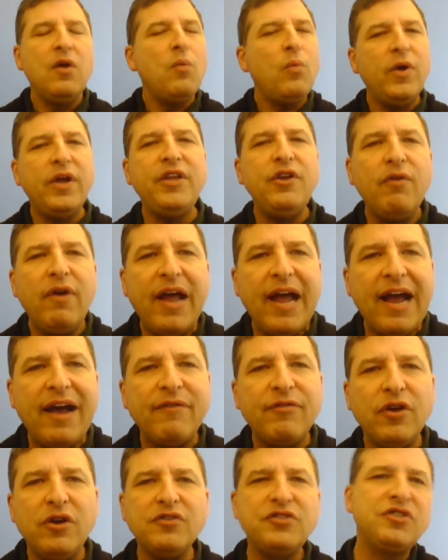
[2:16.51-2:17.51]
when you
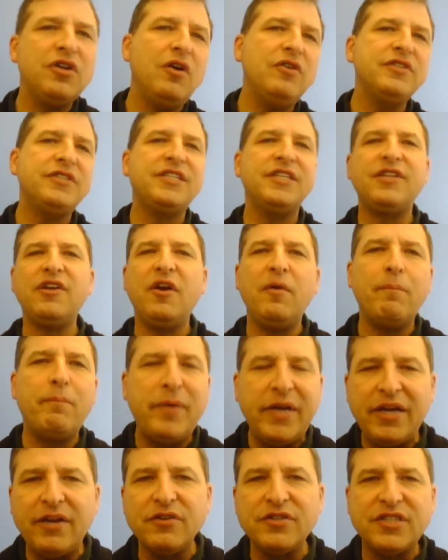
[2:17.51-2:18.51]
have those, don't sit there and
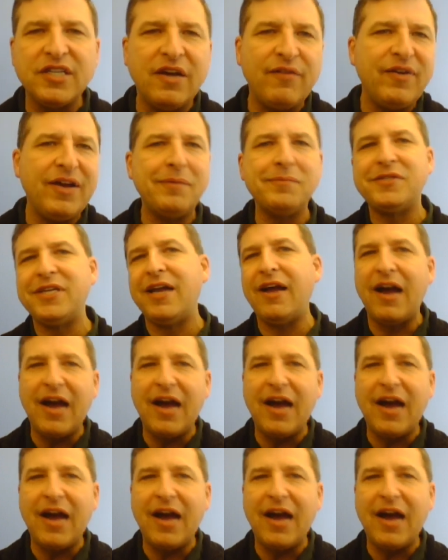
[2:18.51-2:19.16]
beat yourself up and say,